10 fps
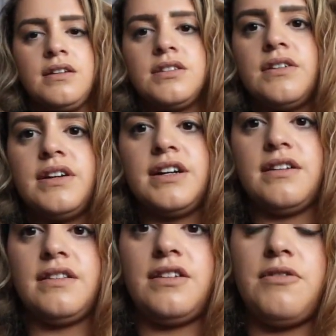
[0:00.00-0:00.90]
So
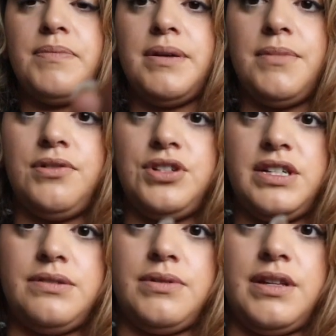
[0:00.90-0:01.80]
here, your Bitmoji
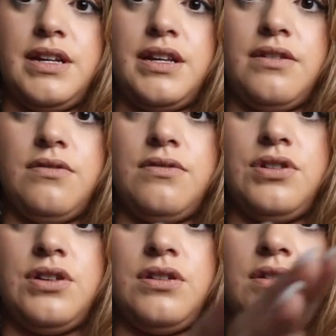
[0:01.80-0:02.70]
is really
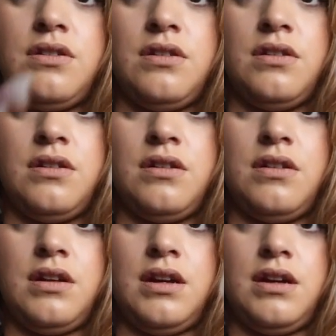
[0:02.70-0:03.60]
huge.
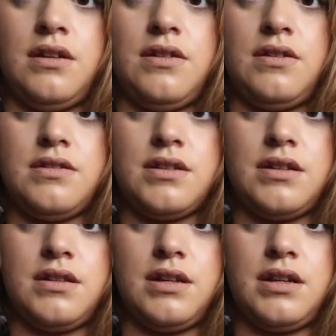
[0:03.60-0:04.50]
And you just
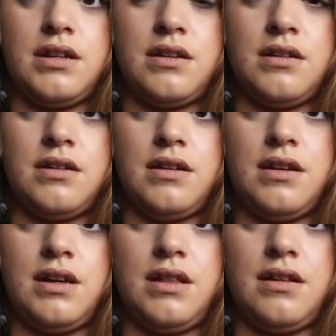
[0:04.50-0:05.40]
click
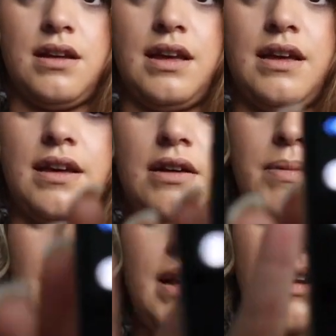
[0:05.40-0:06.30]
and look at how
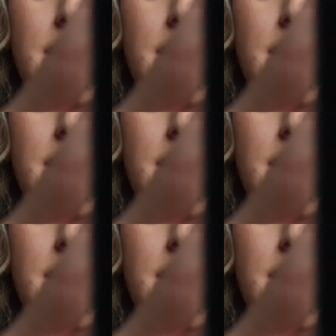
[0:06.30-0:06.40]
big that